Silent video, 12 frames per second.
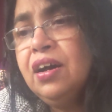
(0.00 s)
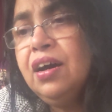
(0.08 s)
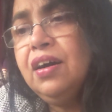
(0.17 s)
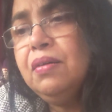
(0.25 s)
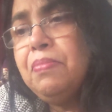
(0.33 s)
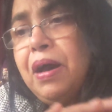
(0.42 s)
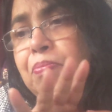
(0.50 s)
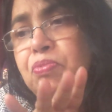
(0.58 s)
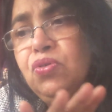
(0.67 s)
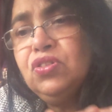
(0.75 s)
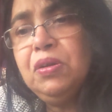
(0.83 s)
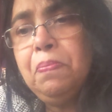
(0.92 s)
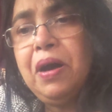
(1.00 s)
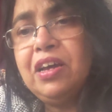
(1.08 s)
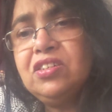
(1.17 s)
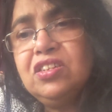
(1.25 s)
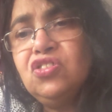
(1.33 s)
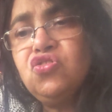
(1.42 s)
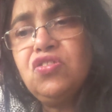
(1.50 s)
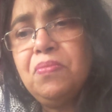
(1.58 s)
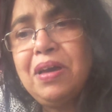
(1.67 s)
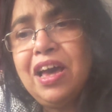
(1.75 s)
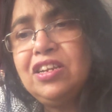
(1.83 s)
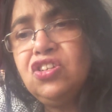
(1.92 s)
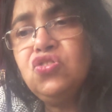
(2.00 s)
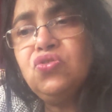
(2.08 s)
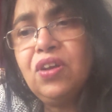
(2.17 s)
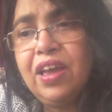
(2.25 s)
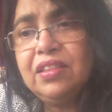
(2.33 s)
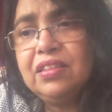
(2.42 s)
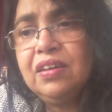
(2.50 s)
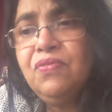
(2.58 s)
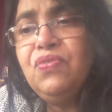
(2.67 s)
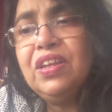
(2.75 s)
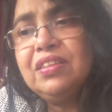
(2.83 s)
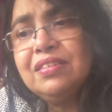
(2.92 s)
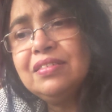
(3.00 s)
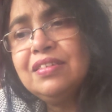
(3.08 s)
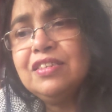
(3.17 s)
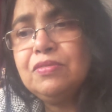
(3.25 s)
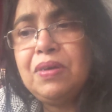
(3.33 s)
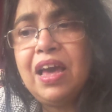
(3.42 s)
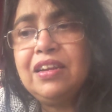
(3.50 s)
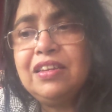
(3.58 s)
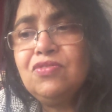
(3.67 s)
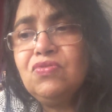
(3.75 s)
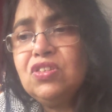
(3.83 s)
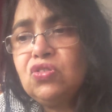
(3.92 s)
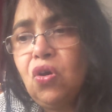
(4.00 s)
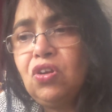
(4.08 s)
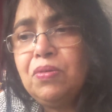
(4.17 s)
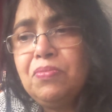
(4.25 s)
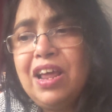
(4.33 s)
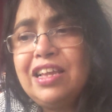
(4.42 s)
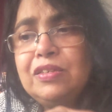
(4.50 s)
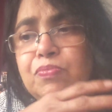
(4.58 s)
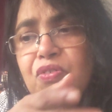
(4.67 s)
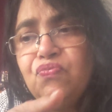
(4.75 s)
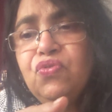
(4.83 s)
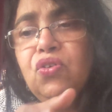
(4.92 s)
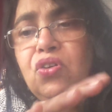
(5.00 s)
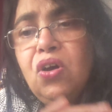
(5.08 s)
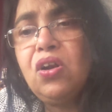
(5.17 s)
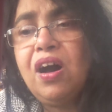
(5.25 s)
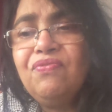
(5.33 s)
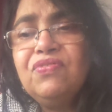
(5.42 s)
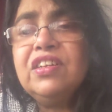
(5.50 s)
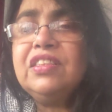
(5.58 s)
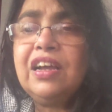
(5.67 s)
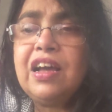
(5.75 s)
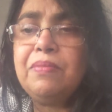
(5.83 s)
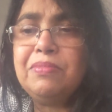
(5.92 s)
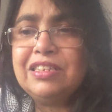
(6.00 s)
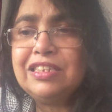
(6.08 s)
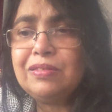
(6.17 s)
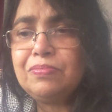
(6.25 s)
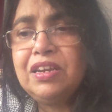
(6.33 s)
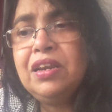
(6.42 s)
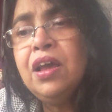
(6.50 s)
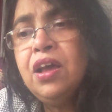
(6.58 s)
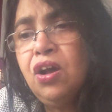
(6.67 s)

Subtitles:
by both the parties to a marriage together, whether such marriage was solemnized before or after the commencement